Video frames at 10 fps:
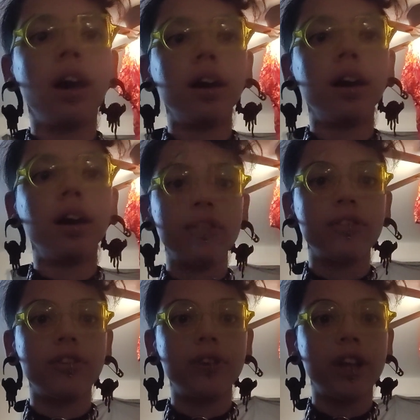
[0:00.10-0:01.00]
Alright,
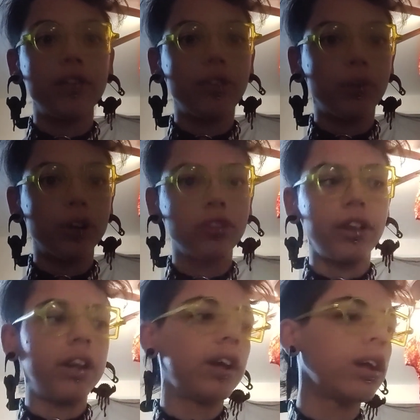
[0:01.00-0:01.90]
so we have the worst
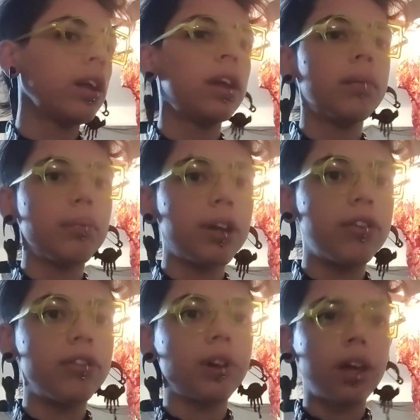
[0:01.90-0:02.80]
lighting, but
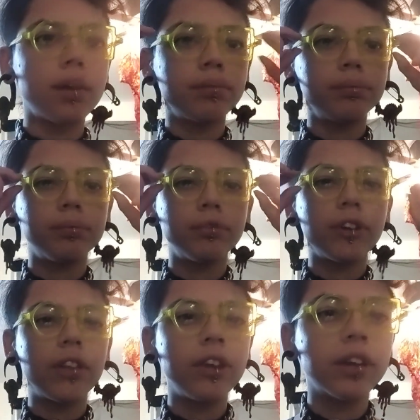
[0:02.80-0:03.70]
it's okay.
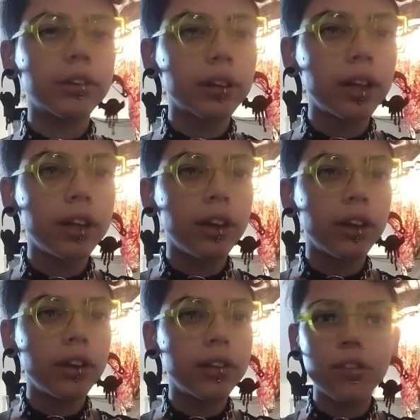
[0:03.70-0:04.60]
If I lean right here,
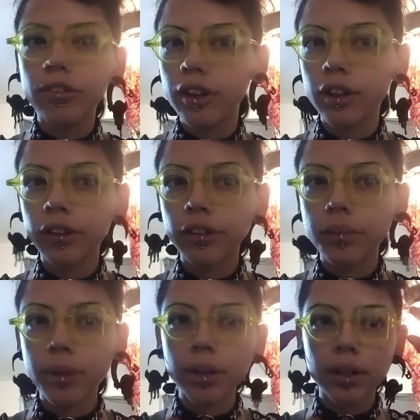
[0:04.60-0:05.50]
you can see it a
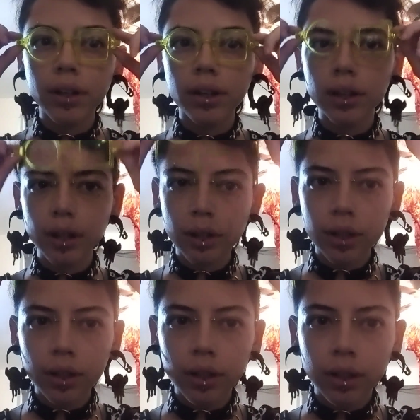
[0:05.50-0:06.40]
little bit.
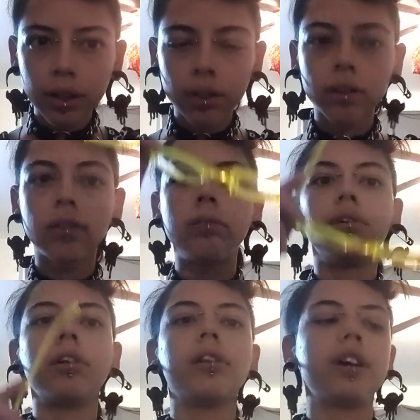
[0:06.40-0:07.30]

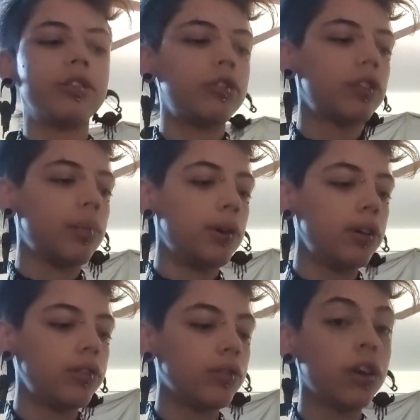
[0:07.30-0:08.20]
Cool, glasses come off.